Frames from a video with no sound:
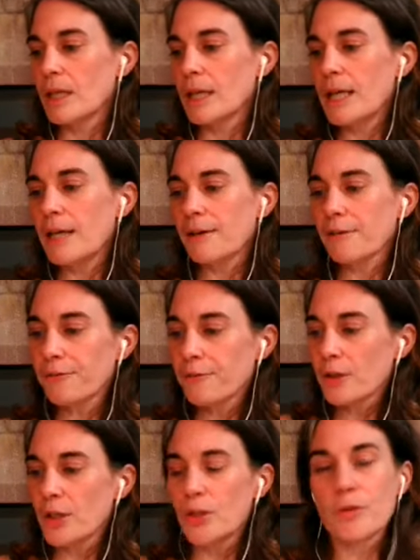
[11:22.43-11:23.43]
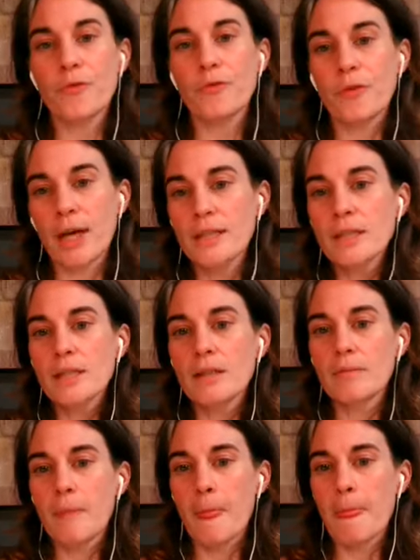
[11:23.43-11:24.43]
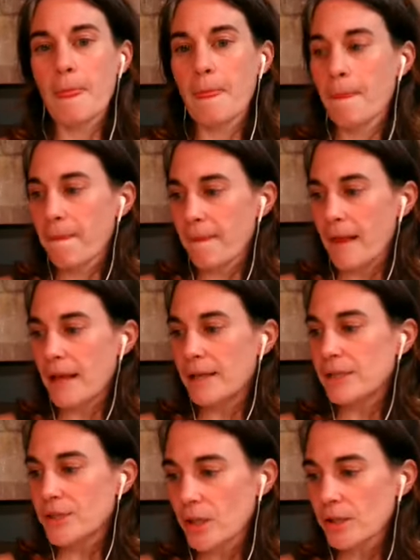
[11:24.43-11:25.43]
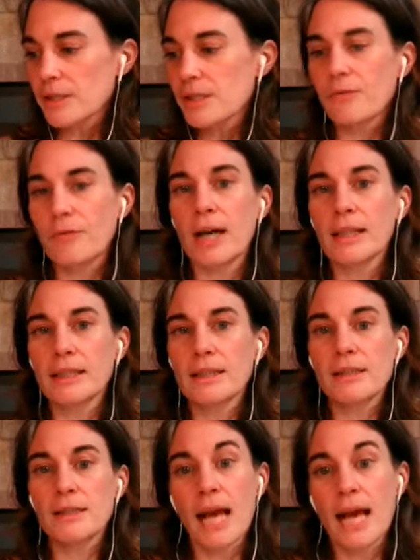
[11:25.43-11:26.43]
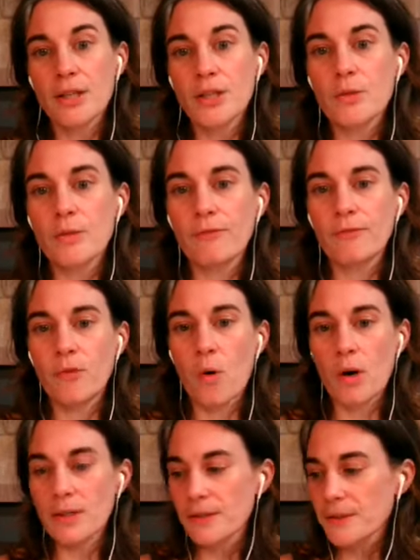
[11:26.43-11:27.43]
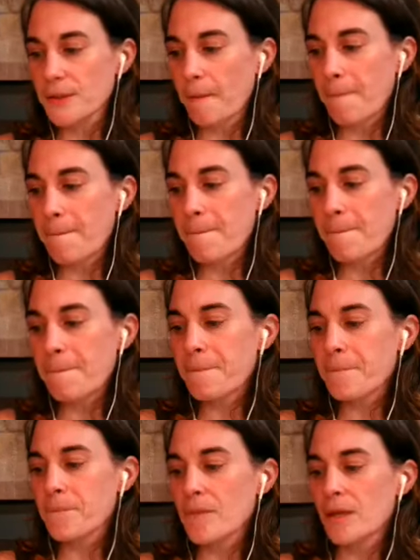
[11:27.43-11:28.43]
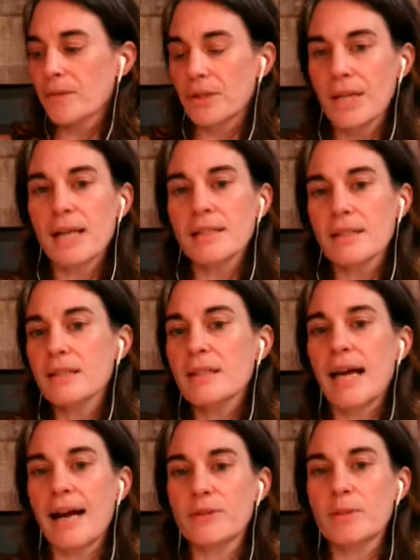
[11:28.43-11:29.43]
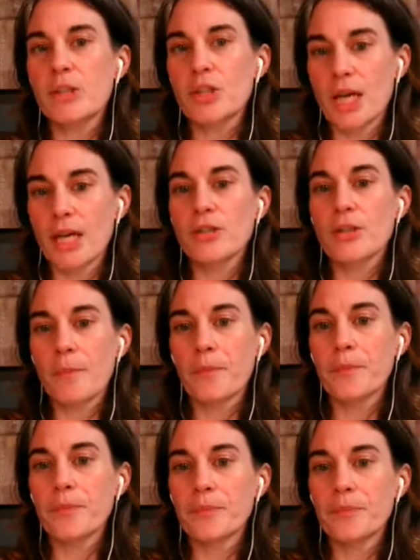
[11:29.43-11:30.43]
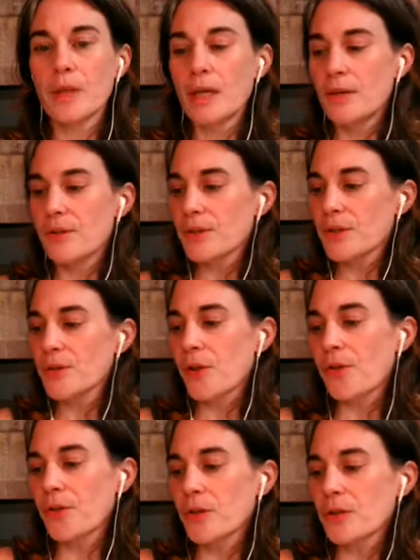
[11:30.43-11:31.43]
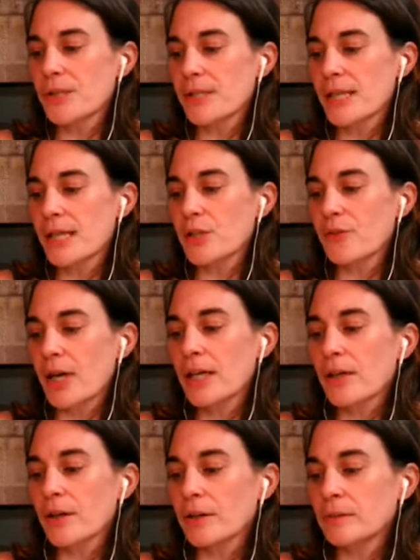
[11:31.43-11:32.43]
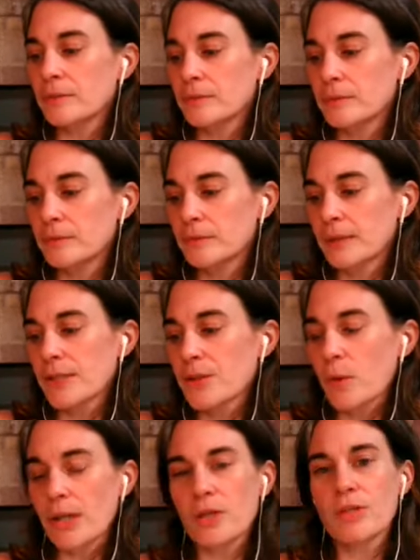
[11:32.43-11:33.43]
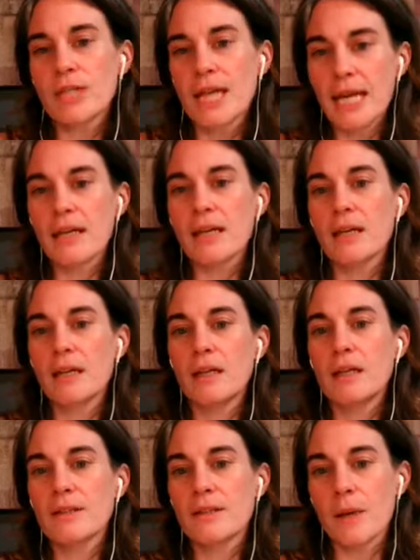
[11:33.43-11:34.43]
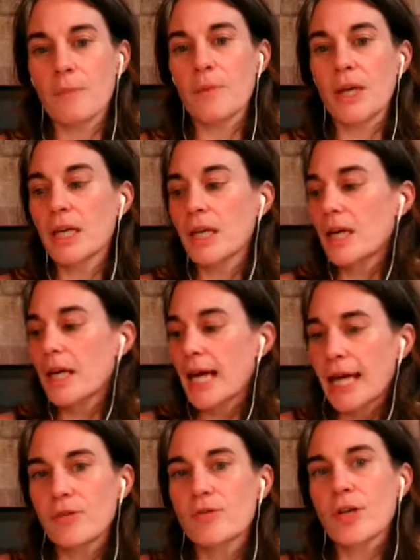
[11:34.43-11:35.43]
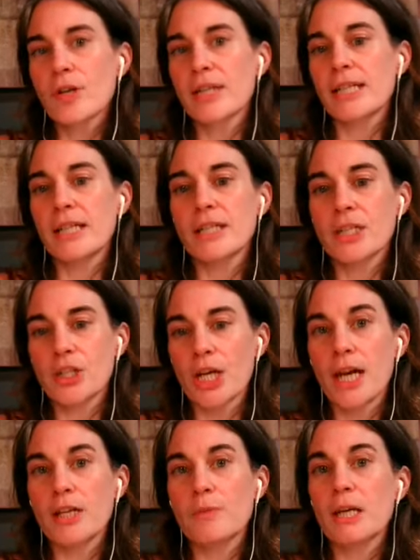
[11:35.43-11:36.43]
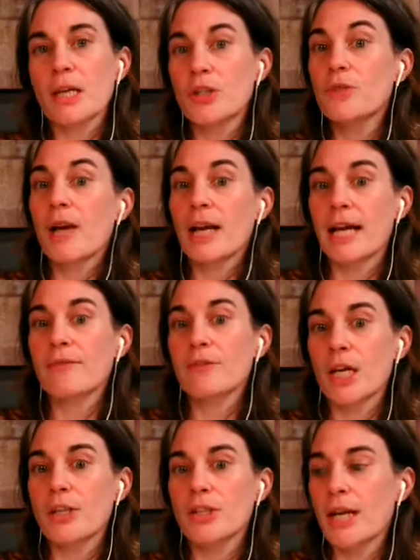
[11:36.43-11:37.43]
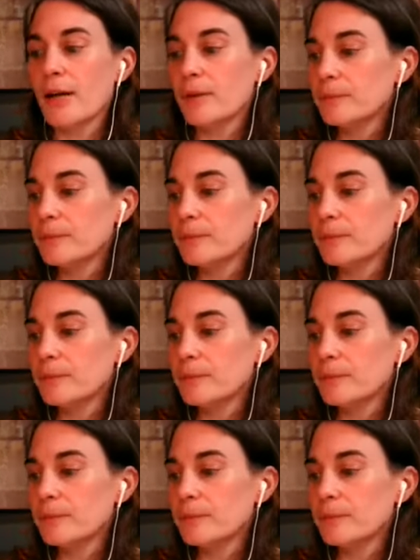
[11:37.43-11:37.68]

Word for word: If you defend and it turns to violence and you enforce, the next is going to have to be change. This is the third stage of anger. It's when you take something and you turn it into change, because you've got to have change now.